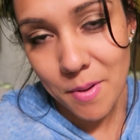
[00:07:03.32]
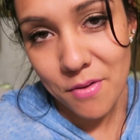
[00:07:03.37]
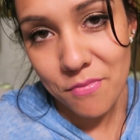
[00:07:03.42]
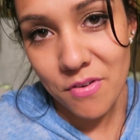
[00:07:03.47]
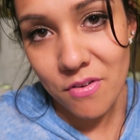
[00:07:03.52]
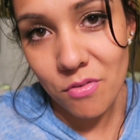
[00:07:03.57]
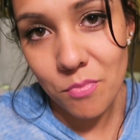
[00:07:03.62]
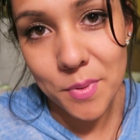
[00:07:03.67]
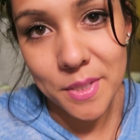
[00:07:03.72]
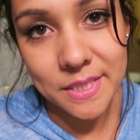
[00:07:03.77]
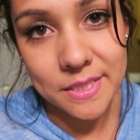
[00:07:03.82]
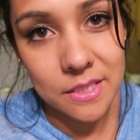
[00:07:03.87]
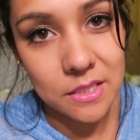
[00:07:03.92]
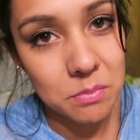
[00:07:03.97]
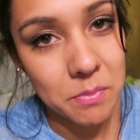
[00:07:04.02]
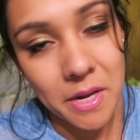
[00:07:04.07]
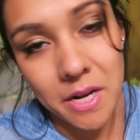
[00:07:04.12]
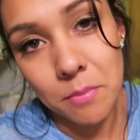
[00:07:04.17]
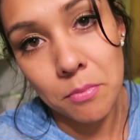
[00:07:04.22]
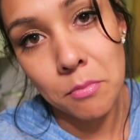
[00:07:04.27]
my favorite pizza
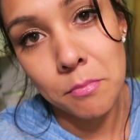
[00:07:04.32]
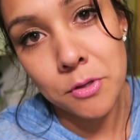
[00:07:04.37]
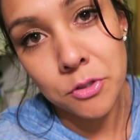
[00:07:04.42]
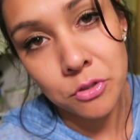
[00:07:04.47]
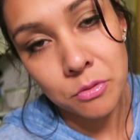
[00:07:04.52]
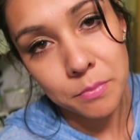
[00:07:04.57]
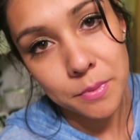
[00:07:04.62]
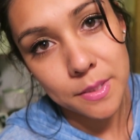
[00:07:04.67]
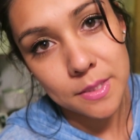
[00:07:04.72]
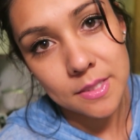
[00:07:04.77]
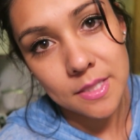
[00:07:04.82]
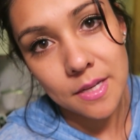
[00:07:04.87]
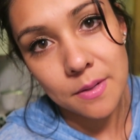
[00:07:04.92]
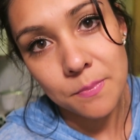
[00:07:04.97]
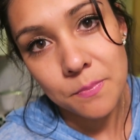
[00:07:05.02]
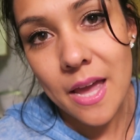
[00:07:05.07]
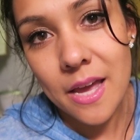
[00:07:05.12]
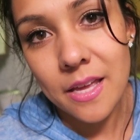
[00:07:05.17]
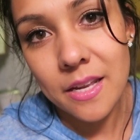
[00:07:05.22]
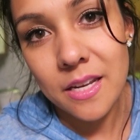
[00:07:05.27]
is pineapple mushroom
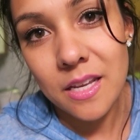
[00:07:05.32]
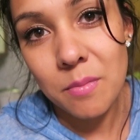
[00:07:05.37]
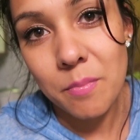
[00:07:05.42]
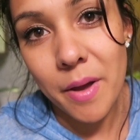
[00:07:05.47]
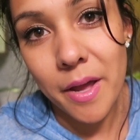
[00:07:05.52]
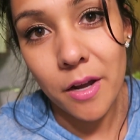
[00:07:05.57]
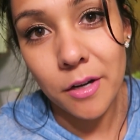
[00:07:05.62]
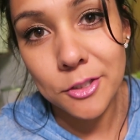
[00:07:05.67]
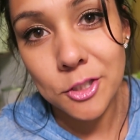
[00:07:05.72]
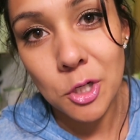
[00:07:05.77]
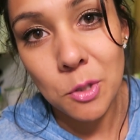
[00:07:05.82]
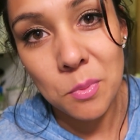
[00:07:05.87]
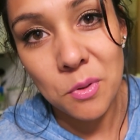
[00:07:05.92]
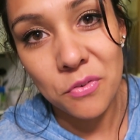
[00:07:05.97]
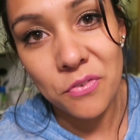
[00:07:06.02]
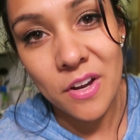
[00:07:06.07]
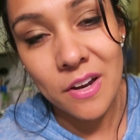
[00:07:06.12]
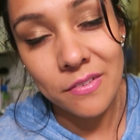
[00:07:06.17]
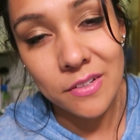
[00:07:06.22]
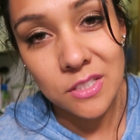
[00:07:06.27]
pizza and in my
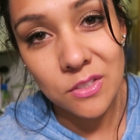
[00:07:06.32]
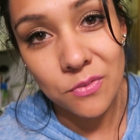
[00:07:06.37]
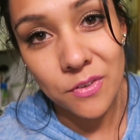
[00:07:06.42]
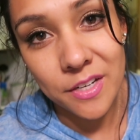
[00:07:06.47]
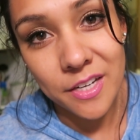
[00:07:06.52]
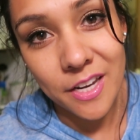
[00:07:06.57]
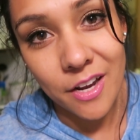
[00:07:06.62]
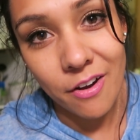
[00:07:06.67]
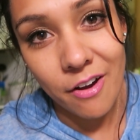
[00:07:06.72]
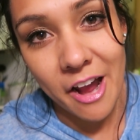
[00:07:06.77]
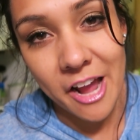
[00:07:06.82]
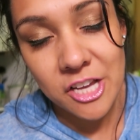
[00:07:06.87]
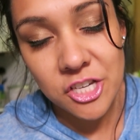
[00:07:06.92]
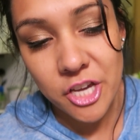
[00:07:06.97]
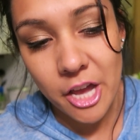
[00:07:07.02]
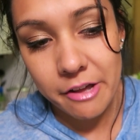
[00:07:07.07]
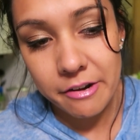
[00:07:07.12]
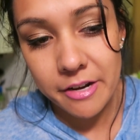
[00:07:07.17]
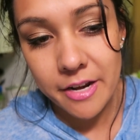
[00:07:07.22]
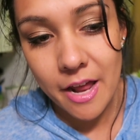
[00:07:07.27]
October favorites video I
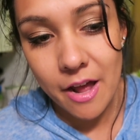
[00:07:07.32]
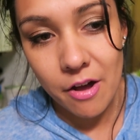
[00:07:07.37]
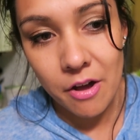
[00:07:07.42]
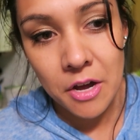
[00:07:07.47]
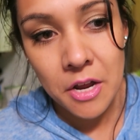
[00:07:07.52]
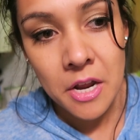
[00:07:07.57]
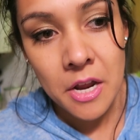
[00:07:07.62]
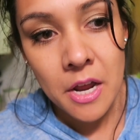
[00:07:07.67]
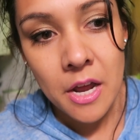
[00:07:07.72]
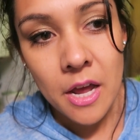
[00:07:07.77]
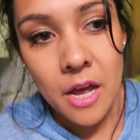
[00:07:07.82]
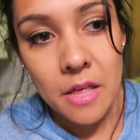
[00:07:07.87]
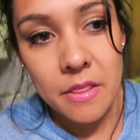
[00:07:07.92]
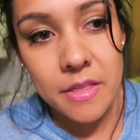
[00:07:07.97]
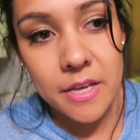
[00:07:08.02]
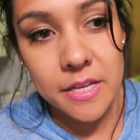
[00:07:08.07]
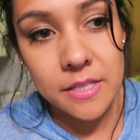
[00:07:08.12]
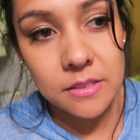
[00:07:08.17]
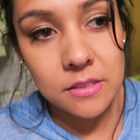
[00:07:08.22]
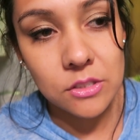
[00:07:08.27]
shouted out
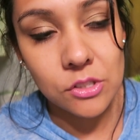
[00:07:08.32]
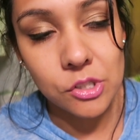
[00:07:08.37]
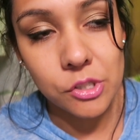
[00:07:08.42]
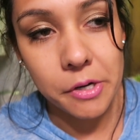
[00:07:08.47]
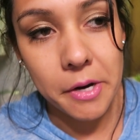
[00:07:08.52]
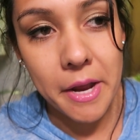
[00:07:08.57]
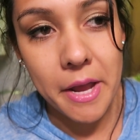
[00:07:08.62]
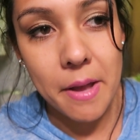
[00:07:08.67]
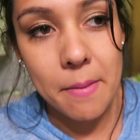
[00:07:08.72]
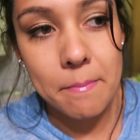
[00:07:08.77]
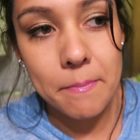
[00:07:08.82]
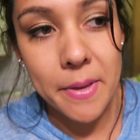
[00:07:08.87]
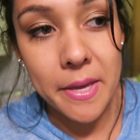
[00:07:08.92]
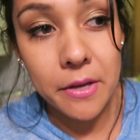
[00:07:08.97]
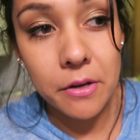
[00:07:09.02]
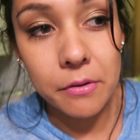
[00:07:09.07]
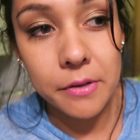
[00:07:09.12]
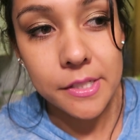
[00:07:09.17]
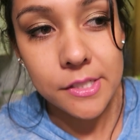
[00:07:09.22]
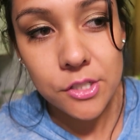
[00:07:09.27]
the Instagram
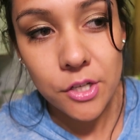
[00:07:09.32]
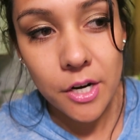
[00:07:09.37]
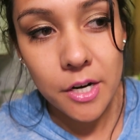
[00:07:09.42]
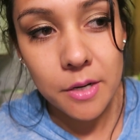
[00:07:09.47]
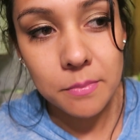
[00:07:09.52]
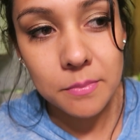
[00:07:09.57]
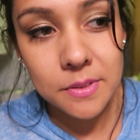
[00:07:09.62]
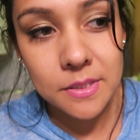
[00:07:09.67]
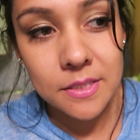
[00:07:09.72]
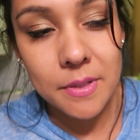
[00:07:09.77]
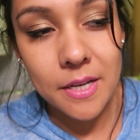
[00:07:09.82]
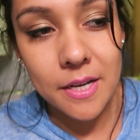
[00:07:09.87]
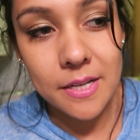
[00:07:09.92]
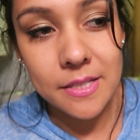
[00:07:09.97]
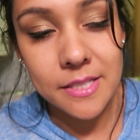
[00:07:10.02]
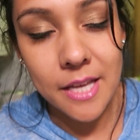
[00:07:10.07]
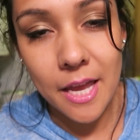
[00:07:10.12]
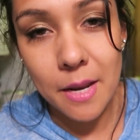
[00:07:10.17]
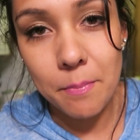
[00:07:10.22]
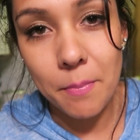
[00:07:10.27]
bakery charms
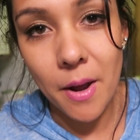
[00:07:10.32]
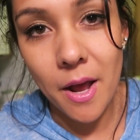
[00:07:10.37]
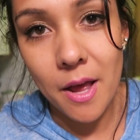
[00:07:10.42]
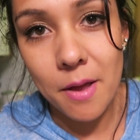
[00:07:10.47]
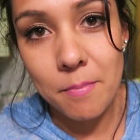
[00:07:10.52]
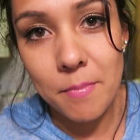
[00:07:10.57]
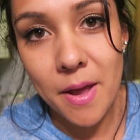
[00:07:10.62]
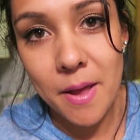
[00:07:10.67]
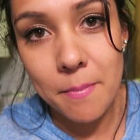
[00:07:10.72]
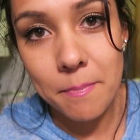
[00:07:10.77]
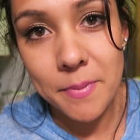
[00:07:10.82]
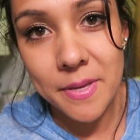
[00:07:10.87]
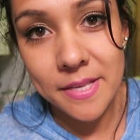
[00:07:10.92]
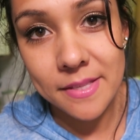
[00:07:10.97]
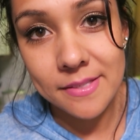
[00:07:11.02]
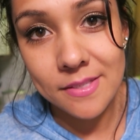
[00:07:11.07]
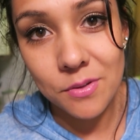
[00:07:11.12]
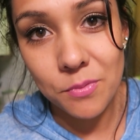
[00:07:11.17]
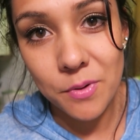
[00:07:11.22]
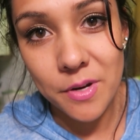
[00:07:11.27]
because I had bought my
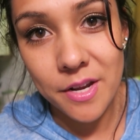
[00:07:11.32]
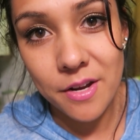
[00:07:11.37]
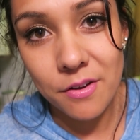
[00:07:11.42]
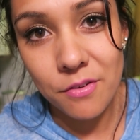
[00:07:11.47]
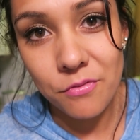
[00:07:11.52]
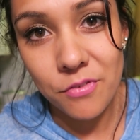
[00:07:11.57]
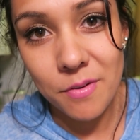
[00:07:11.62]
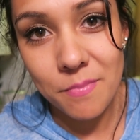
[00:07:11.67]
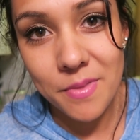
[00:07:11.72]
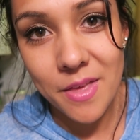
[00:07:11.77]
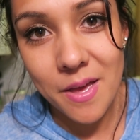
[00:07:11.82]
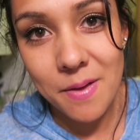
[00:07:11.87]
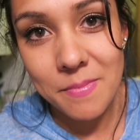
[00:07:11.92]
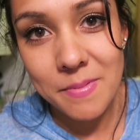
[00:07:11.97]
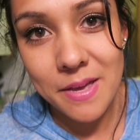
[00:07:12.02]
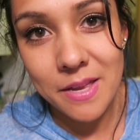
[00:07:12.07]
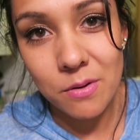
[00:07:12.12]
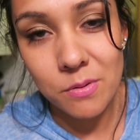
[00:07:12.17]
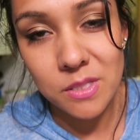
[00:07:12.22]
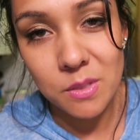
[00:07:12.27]
pizza ring from them
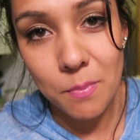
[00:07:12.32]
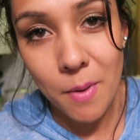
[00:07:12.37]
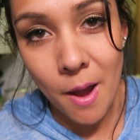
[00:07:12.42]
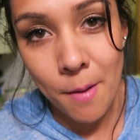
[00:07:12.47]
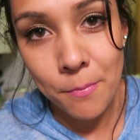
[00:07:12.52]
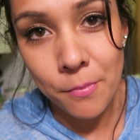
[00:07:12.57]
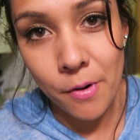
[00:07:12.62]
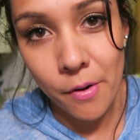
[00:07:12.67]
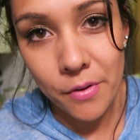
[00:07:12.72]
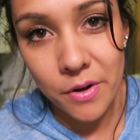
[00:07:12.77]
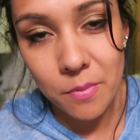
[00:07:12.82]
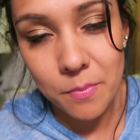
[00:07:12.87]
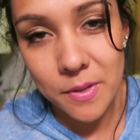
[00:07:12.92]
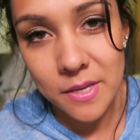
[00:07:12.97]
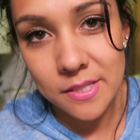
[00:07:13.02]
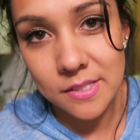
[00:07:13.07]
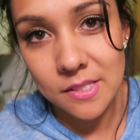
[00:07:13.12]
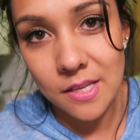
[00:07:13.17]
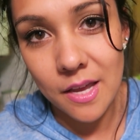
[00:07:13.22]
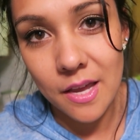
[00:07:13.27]
and it was a pepperoni
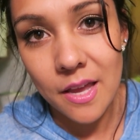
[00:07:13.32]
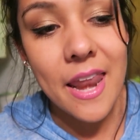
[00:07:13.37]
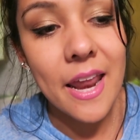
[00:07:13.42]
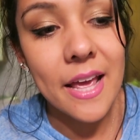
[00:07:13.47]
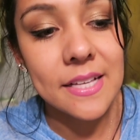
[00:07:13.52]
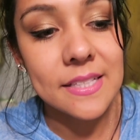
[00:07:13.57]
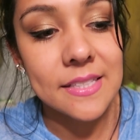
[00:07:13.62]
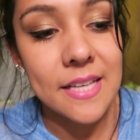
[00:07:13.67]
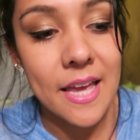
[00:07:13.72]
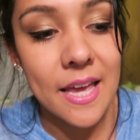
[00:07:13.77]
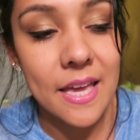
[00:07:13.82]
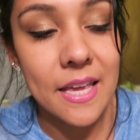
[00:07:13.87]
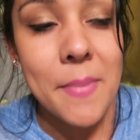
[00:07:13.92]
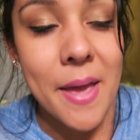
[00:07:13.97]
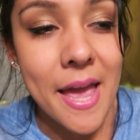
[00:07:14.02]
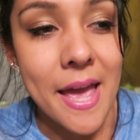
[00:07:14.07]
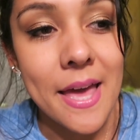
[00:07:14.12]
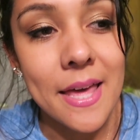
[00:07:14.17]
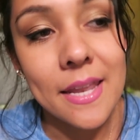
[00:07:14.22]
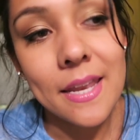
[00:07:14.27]
pizza and I said
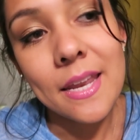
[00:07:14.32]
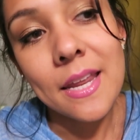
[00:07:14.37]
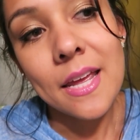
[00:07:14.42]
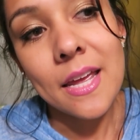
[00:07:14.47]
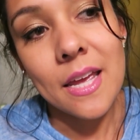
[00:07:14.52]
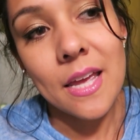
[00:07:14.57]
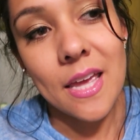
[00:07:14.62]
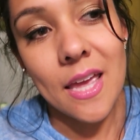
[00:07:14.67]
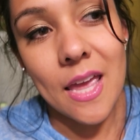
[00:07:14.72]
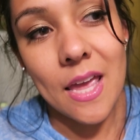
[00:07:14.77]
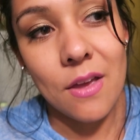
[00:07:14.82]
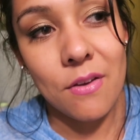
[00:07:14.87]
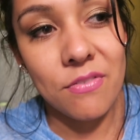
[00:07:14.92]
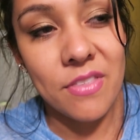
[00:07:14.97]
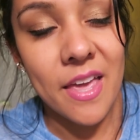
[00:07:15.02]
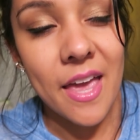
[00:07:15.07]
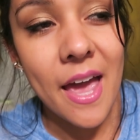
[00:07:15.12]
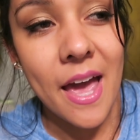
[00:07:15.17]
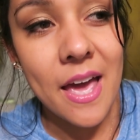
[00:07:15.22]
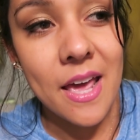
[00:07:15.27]
man if
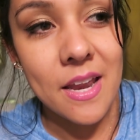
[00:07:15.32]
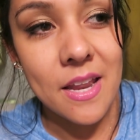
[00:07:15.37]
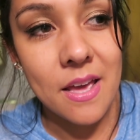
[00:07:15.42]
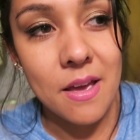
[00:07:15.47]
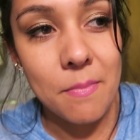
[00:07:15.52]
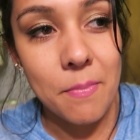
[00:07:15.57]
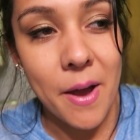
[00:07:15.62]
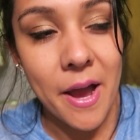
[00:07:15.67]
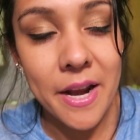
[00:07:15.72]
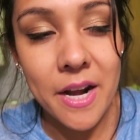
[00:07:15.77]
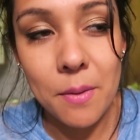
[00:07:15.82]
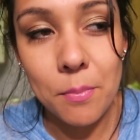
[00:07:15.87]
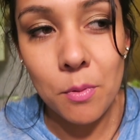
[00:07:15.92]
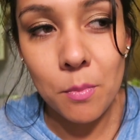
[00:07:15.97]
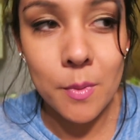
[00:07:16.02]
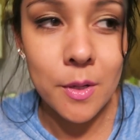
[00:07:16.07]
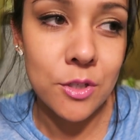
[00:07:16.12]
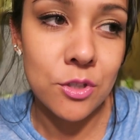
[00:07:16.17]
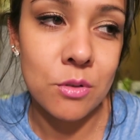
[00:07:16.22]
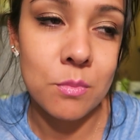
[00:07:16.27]
they had a pineapple
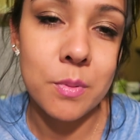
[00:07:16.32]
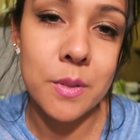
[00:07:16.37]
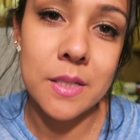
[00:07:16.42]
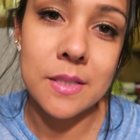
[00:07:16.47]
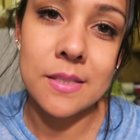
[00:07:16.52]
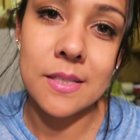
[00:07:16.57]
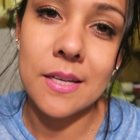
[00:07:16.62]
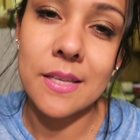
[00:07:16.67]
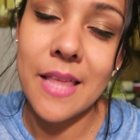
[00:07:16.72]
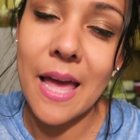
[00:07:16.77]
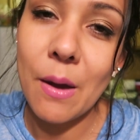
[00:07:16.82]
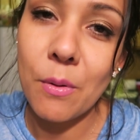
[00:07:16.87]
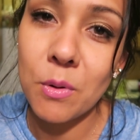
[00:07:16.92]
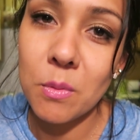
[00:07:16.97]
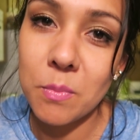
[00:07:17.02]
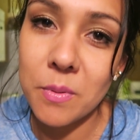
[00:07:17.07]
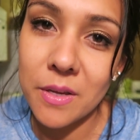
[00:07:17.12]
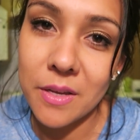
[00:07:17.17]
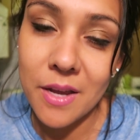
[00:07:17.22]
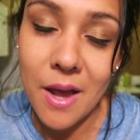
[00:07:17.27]
mushroom pizza, that
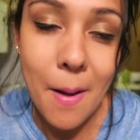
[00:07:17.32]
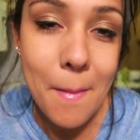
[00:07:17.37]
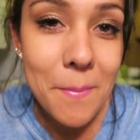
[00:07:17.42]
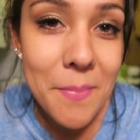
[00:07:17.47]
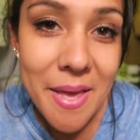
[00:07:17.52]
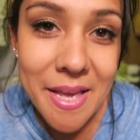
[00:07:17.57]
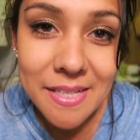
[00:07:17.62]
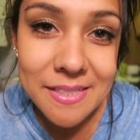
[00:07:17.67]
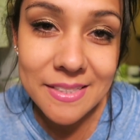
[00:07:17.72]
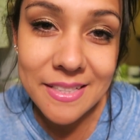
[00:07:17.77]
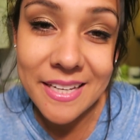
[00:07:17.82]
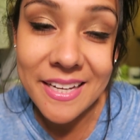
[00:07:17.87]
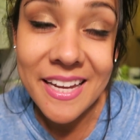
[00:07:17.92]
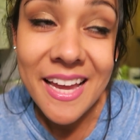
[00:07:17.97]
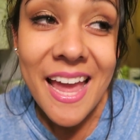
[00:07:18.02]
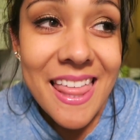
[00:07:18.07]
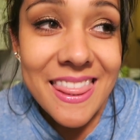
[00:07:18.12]
would be amazing.